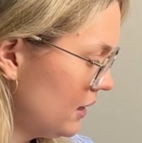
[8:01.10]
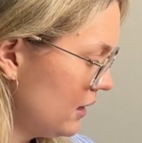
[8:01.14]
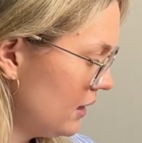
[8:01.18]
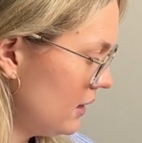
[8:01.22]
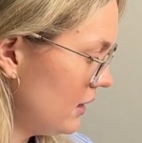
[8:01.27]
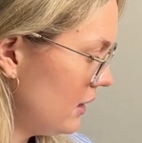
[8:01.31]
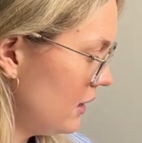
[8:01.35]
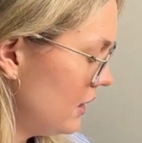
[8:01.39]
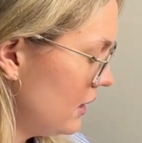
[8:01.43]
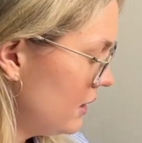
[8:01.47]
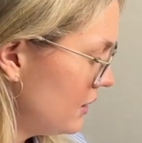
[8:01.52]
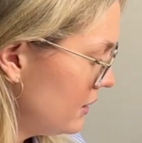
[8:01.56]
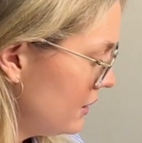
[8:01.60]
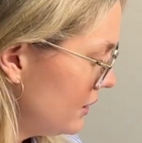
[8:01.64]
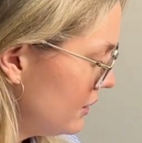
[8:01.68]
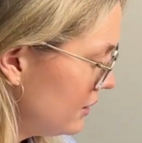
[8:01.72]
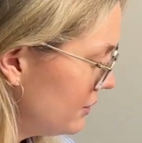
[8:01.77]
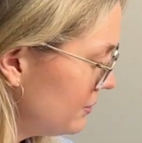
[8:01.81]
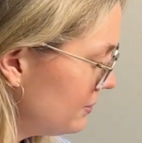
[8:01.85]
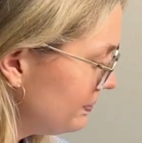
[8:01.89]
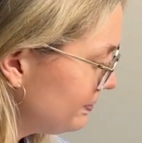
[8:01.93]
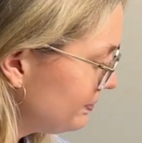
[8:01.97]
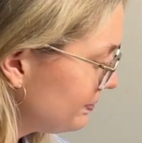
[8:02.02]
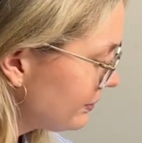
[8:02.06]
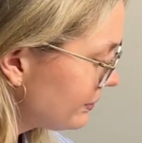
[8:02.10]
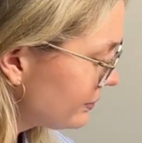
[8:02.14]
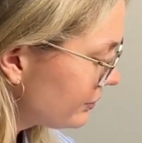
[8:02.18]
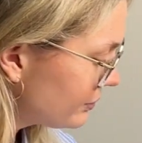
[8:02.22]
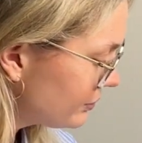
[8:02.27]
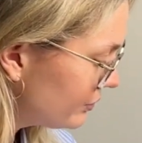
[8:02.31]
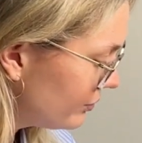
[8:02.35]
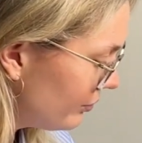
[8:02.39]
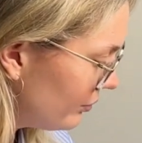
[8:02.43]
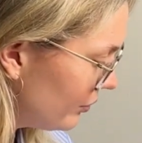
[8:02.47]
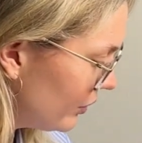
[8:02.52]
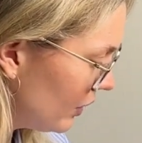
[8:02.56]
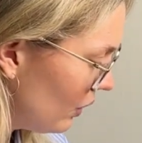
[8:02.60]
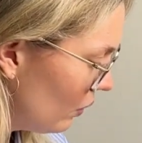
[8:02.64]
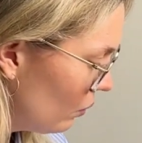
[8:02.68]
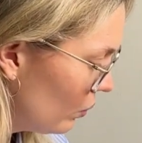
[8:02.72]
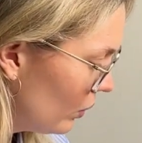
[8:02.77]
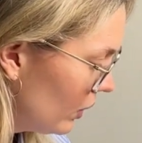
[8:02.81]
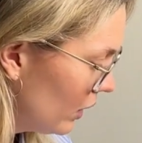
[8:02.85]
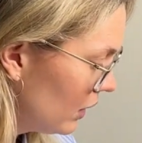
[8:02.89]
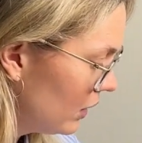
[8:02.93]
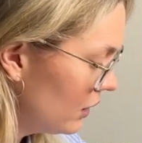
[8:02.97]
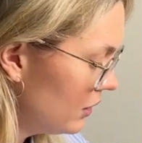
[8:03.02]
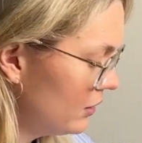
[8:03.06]
And
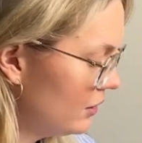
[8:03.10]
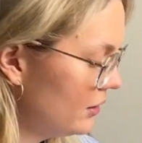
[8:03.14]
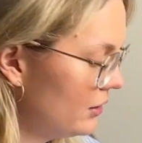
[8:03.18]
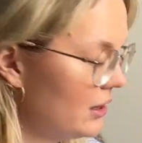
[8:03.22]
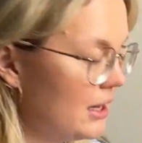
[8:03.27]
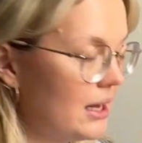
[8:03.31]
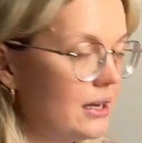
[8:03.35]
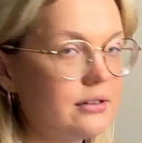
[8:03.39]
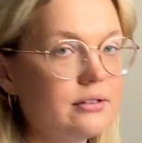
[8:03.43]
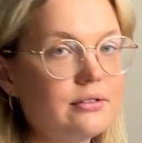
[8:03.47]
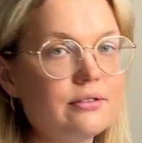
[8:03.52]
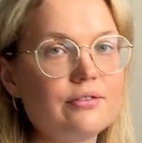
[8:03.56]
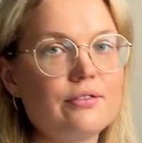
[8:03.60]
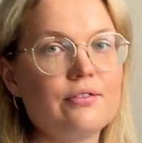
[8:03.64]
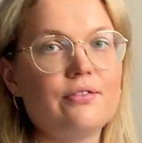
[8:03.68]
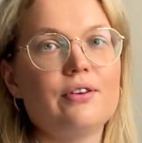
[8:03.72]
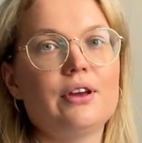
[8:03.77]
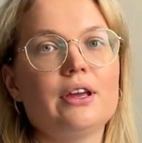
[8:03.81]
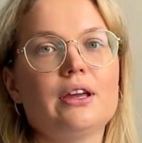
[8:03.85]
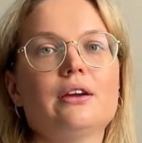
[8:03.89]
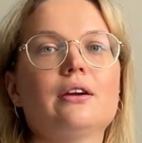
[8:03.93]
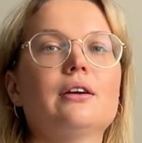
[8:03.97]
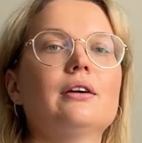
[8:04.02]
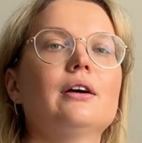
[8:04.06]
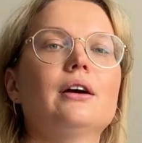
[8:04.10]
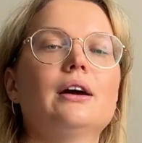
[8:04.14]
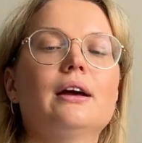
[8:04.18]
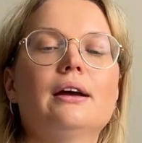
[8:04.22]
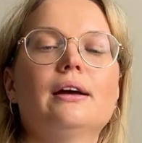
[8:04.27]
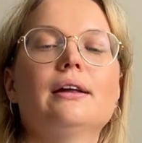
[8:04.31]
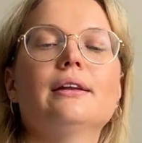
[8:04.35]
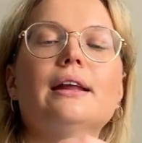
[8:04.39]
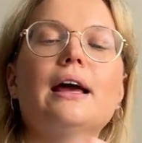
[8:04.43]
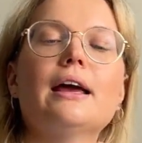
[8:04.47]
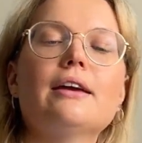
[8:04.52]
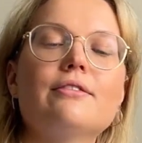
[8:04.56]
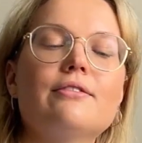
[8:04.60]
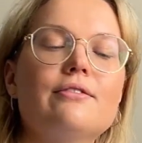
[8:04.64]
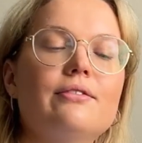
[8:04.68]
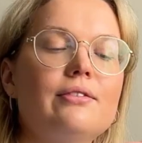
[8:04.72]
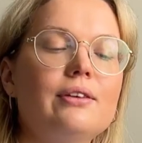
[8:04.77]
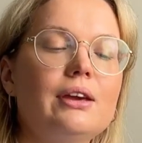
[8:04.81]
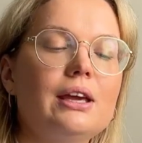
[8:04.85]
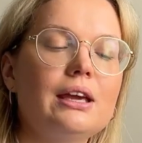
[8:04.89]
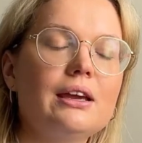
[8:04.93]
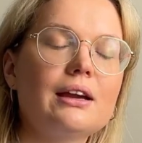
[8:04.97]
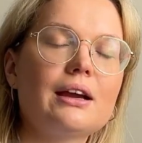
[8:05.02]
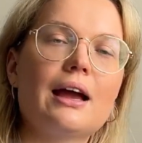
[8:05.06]
well, the last thing, and I
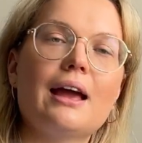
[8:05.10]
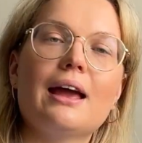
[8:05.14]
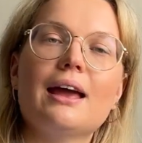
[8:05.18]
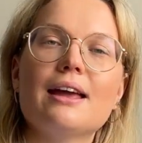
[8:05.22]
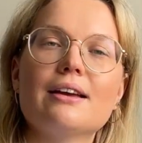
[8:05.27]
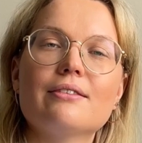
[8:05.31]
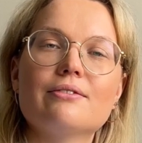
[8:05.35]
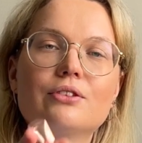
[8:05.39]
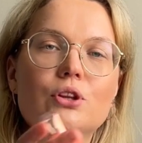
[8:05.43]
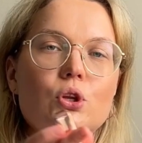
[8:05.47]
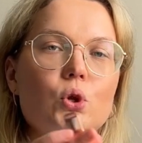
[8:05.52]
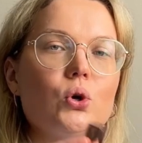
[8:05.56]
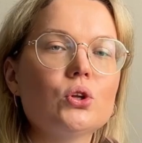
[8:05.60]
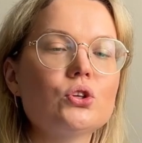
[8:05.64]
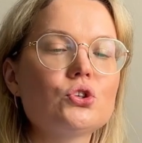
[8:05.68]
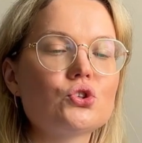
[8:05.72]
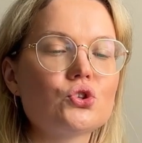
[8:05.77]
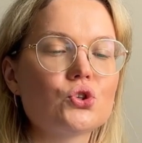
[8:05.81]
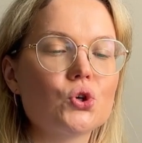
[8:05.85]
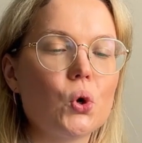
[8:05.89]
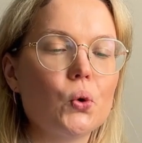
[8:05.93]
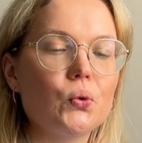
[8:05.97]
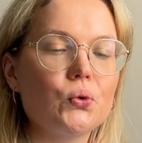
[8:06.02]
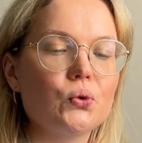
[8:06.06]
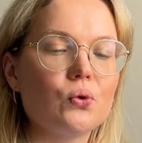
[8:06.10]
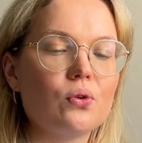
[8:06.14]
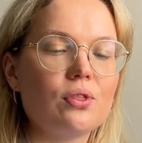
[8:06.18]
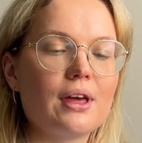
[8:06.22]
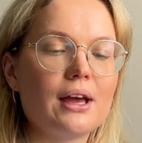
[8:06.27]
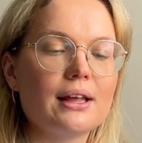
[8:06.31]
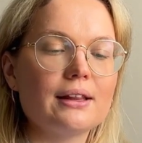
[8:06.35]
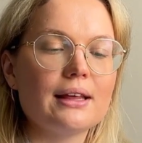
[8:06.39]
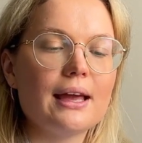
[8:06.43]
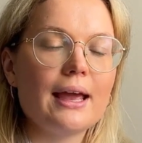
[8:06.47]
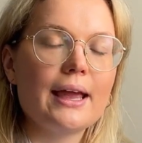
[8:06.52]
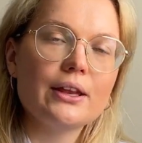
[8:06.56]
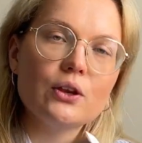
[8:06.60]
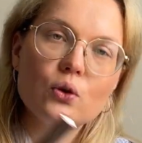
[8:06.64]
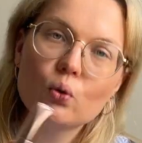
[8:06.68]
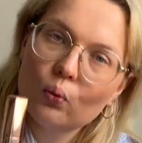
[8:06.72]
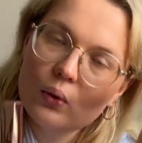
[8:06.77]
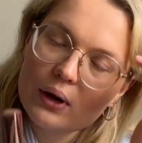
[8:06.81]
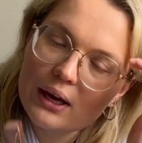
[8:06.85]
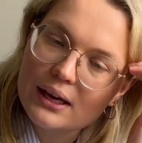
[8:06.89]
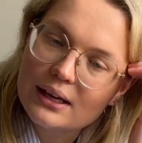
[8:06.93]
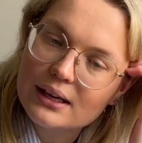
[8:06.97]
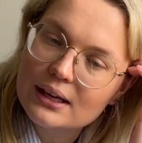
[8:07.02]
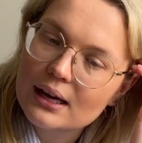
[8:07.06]
think I have not shown you that
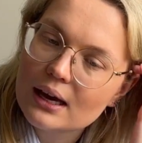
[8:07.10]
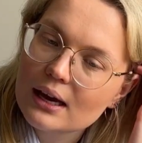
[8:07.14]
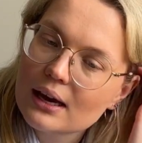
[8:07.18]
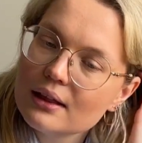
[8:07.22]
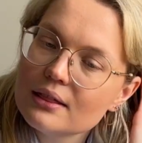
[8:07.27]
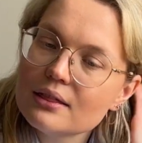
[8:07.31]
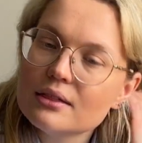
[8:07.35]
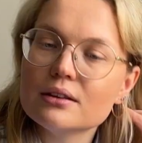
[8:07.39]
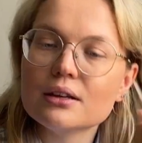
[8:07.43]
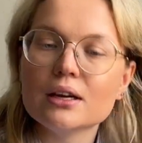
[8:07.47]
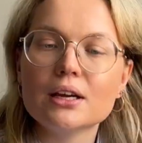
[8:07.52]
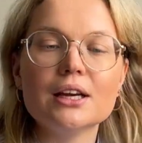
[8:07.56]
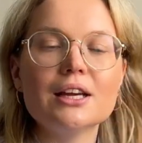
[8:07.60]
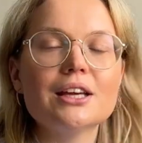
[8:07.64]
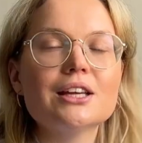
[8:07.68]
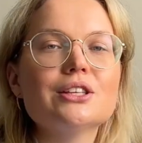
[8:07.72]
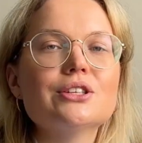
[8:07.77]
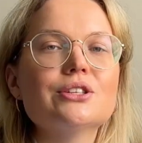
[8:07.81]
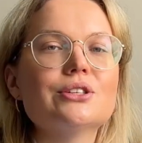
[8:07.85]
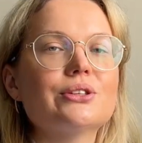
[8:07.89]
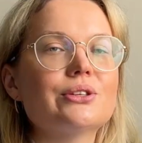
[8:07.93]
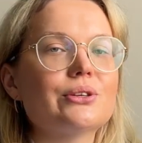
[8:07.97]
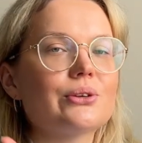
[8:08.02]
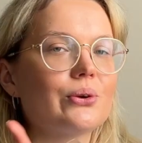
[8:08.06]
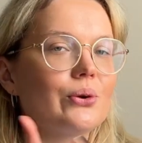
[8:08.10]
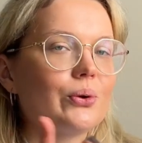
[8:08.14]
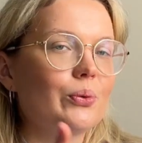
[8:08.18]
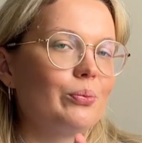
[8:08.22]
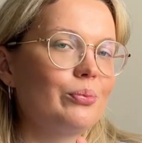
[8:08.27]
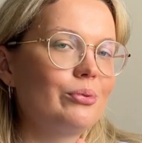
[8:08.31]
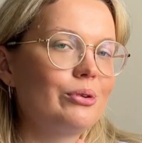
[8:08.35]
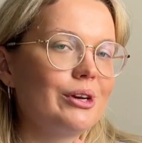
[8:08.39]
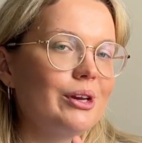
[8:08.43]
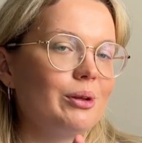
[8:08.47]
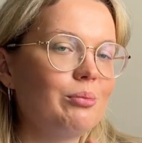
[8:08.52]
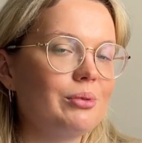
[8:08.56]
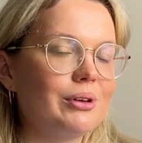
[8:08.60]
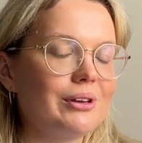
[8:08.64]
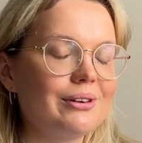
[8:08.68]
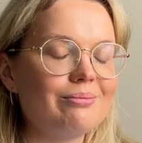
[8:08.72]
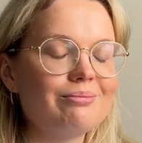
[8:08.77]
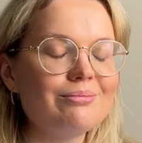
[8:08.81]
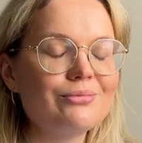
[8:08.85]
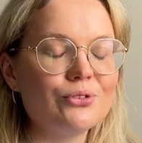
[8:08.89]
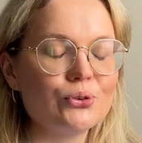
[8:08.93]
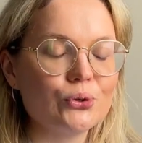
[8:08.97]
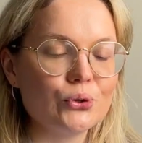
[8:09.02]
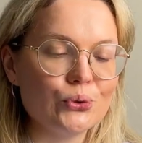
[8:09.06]
anyway yet, so
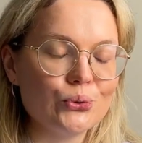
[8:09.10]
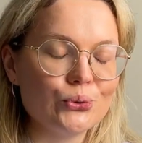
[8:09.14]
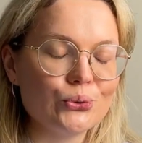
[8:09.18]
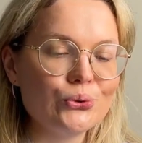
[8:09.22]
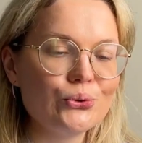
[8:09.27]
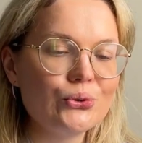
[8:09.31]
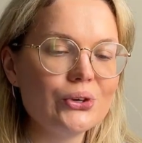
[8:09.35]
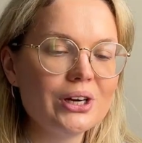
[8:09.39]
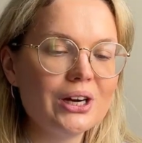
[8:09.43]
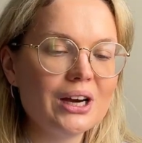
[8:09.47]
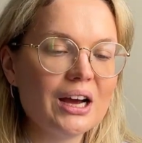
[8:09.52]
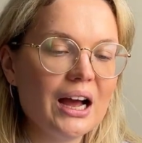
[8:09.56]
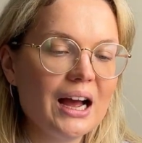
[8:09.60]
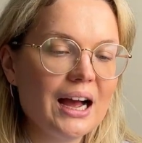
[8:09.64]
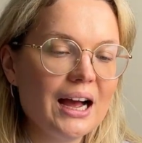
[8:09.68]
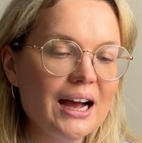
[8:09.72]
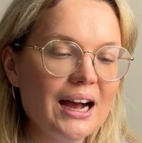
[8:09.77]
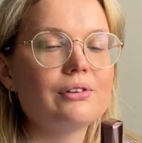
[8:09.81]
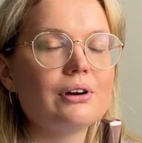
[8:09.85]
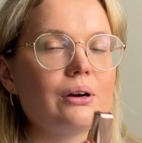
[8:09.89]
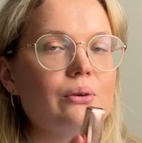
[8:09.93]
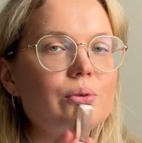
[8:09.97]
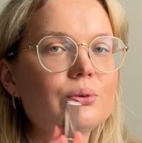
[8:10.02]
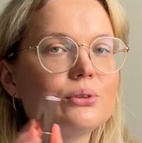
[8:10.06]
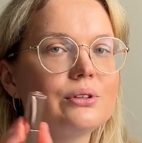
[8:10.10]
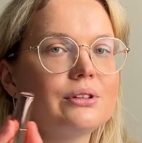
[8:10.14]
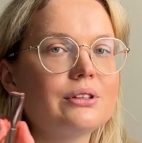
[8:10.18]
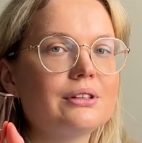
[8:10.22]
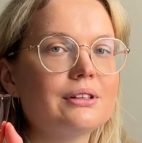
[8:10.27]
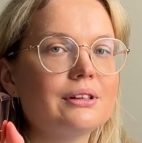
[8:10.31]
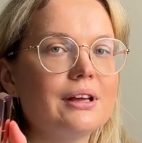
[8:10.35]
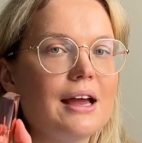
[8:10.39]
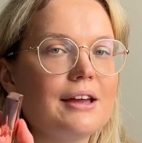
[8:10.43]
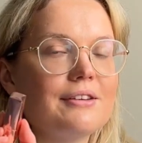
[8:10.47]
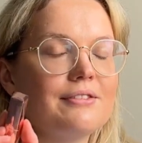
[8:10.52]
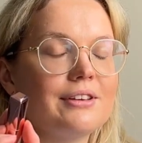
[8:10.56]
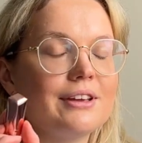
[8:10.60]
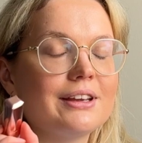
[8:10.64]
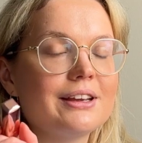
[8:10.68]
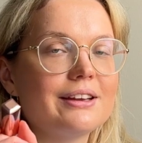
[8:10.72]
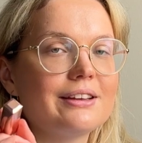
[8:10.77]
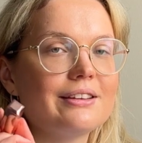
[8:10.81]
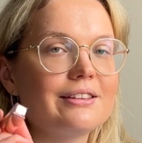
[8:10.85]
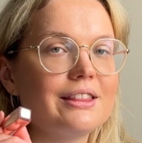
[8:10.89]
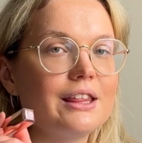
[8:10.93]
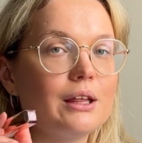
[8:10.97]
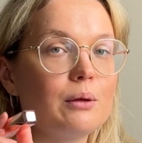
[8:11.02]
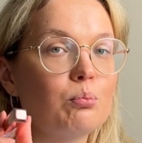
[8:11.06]
premium for you. Found, I
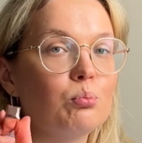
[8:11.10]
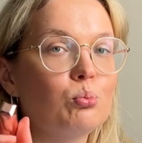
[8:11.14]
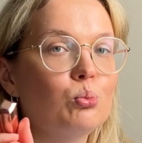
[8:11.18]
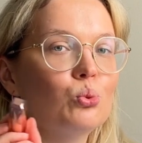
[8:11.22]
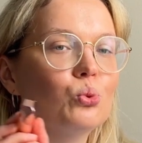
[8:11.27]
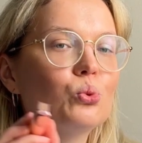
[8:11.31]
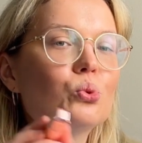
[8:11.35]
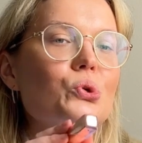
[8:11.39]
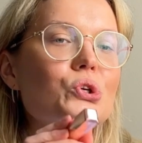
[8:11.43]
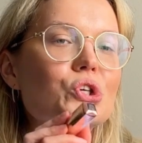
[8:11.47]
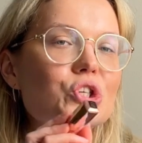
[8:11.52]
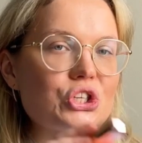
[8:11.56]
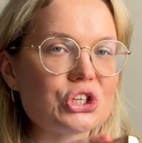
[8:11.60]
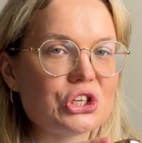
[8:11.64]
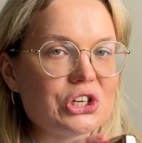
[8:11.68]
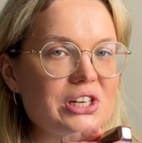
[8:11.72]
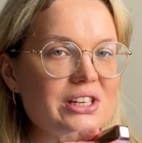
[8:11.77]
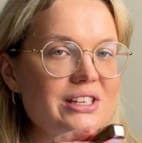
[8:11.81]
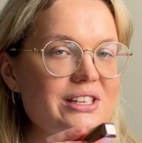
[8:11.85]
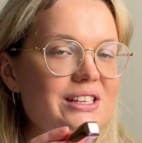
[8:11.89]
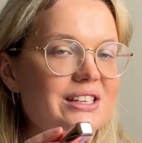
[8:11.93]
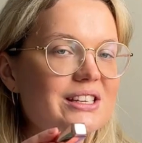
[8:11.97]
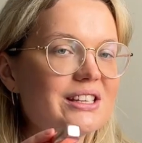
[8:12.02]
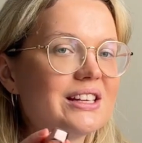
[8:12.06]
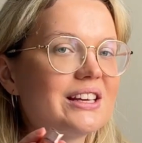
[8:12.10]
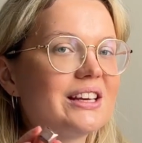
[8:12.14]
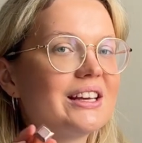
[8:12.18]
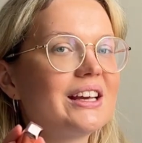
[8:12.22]
think, the bougiest